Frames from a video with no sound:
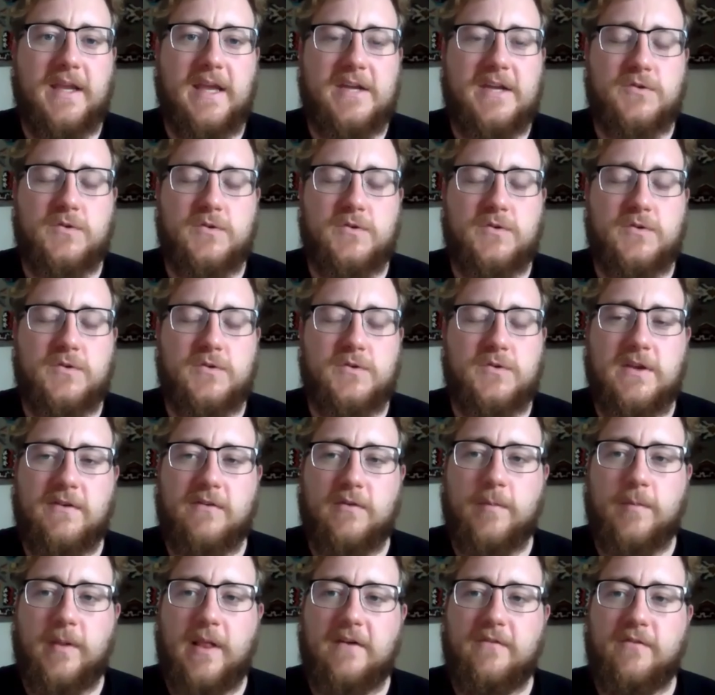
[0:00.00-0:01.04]
engage with
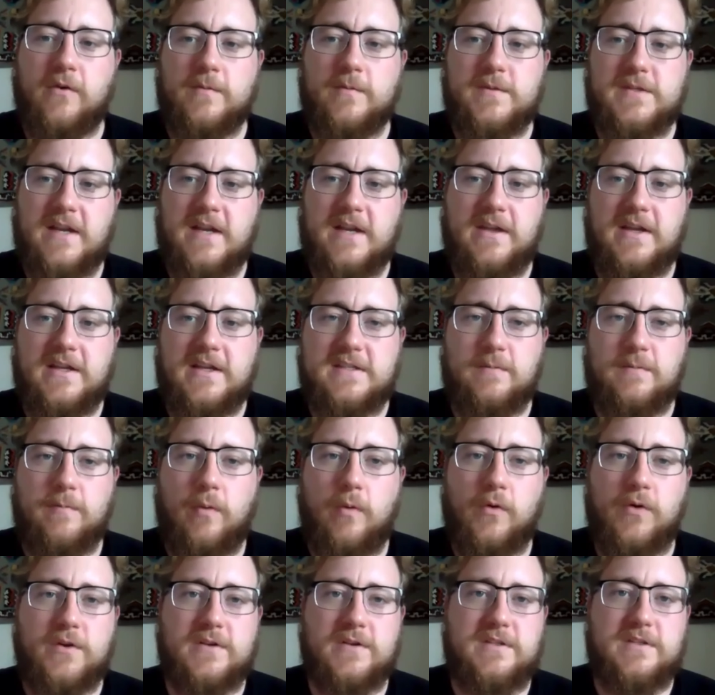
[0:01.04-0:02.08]
different platforms, and I think it's
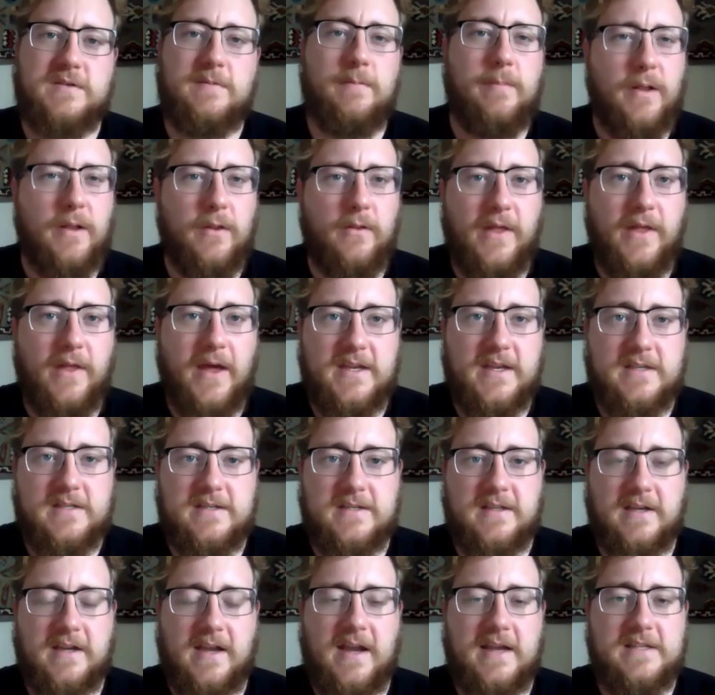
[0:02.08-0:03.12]
important to build that
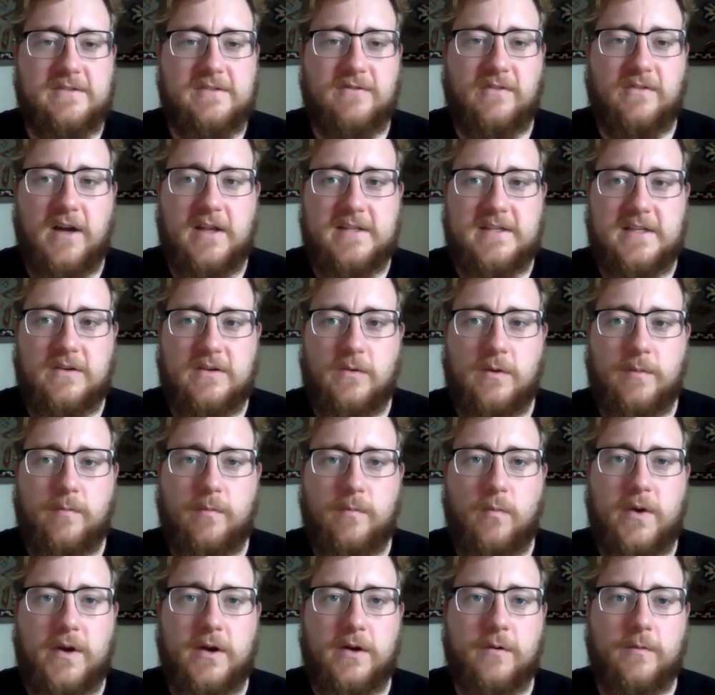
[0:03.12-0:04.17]
into the kinds of content
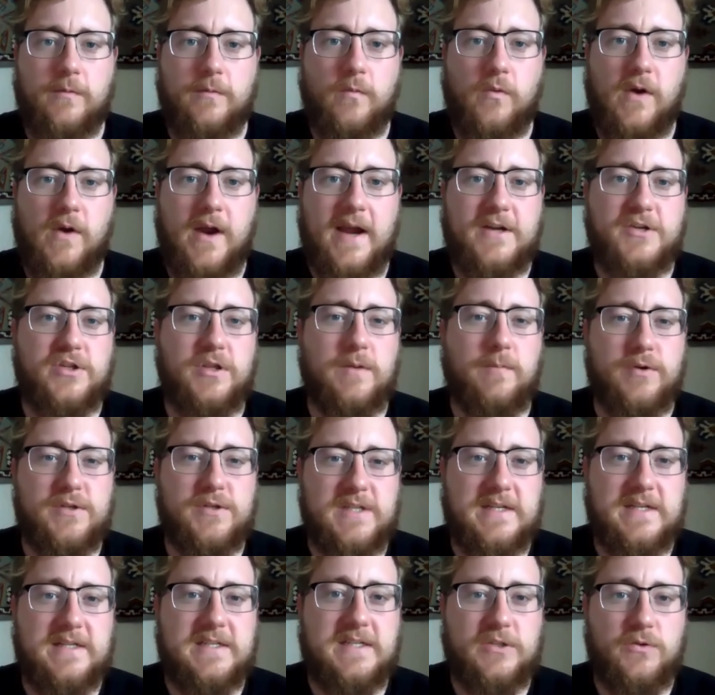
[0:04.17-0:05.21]
that we're actually
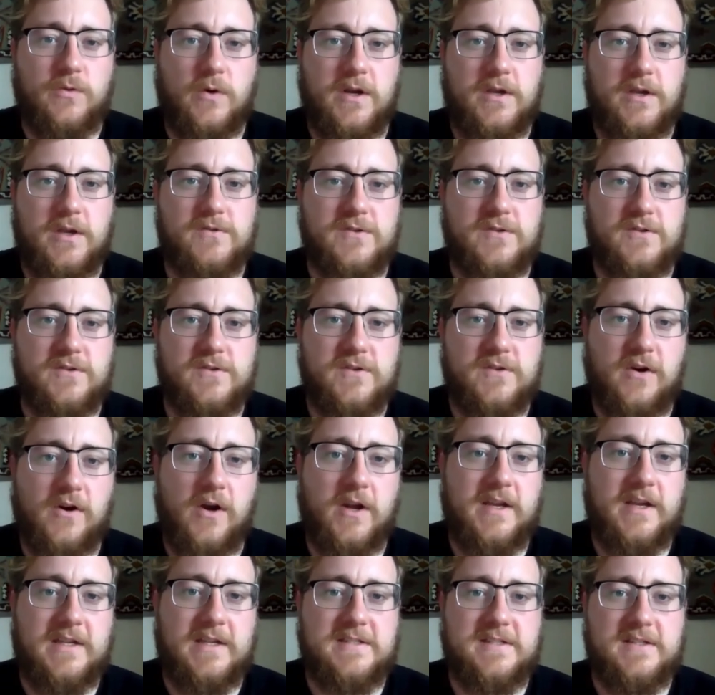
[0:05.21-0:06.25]
presenting to our
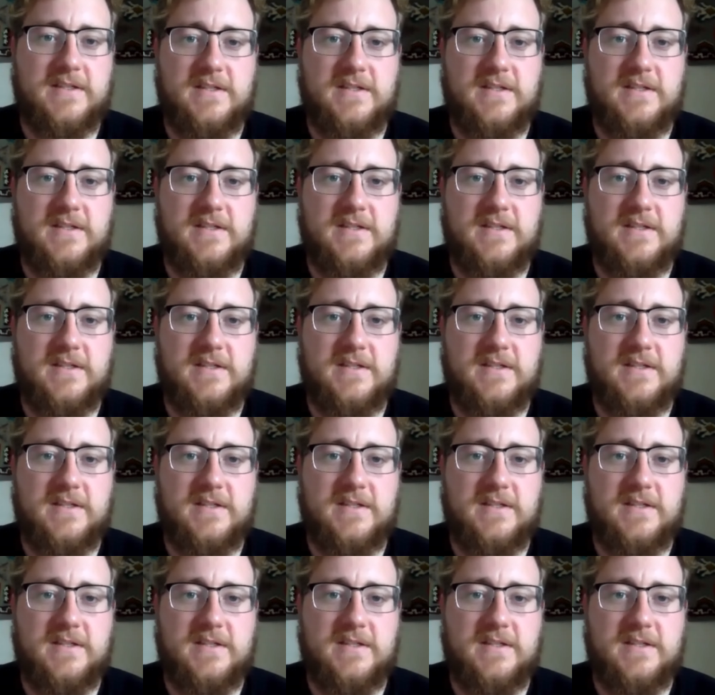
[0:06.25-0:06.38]
users, our audiences.